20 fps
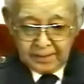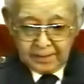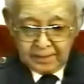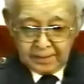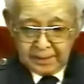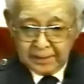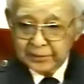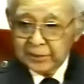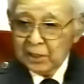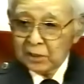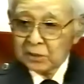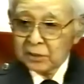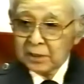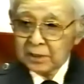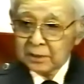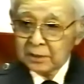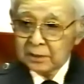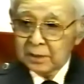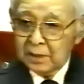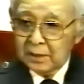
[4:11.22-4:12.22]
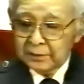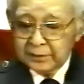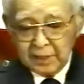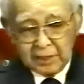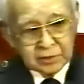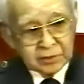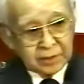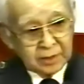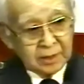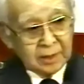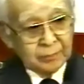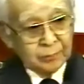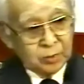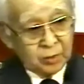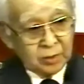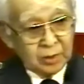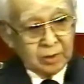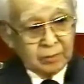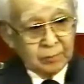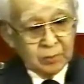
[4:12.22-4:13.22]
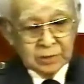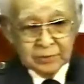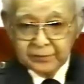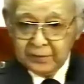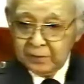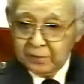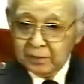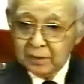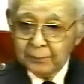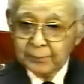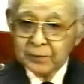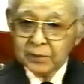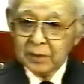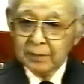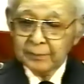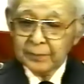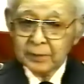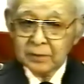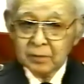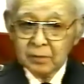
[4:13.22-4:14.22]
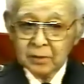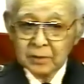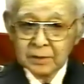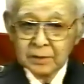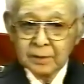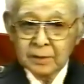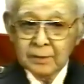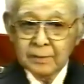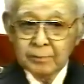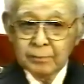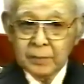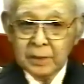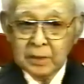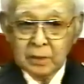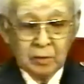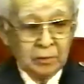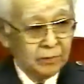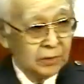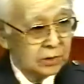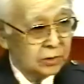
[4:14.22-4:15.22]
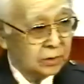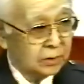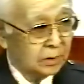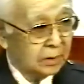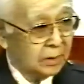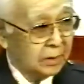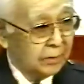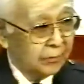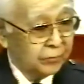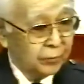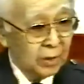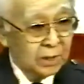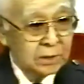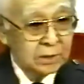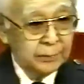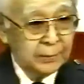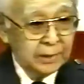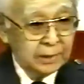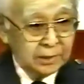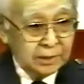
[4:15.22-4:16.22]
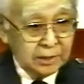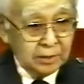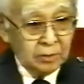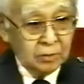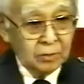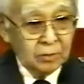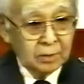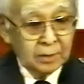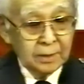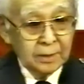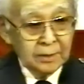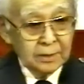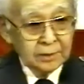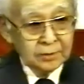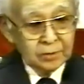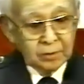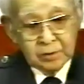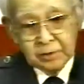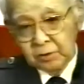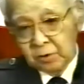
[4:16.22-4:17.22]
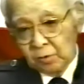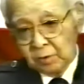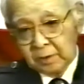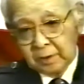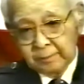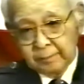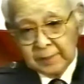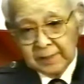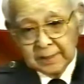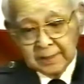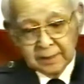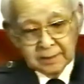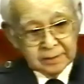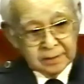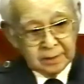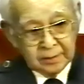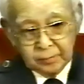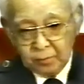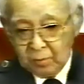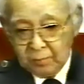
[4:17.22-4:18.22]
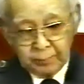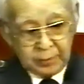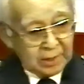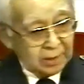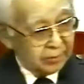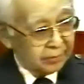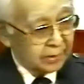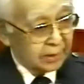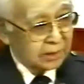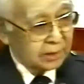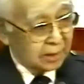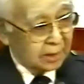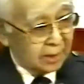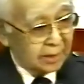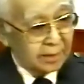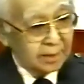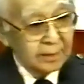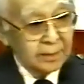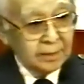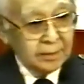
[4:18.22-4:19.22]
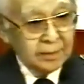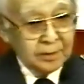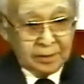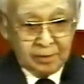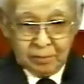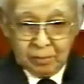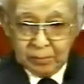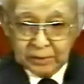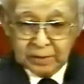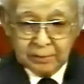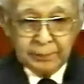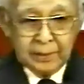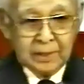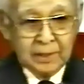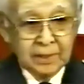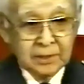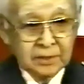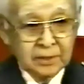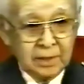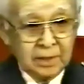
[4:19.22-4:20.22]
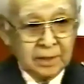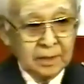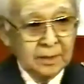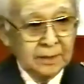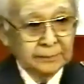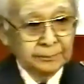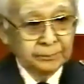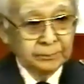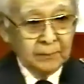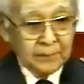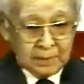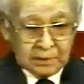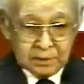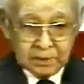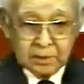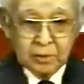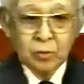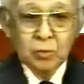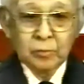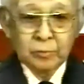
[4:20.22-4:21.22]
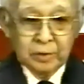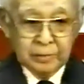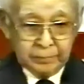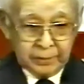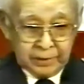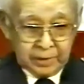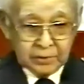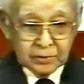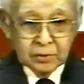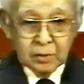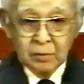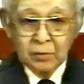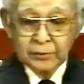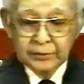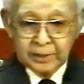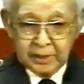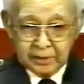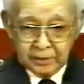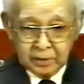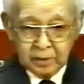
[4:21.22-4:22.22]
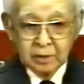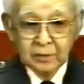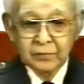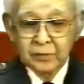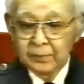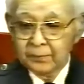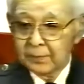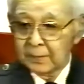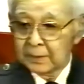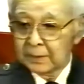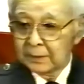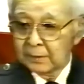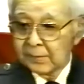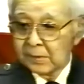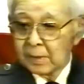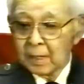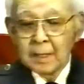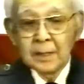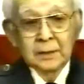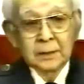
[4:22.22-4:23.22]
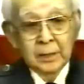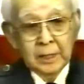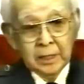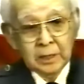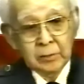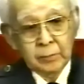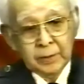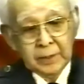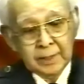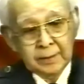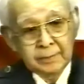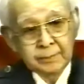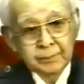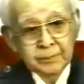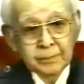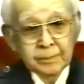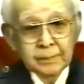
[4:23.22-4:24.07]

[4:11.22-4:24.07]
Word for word: Uh, Texas, Texan that brought in was very upset because many of his friends have been killed. So he told the medic, so don't bother this guy. You know what the medic said? It's a human being, so we'll take care of him. Anyway,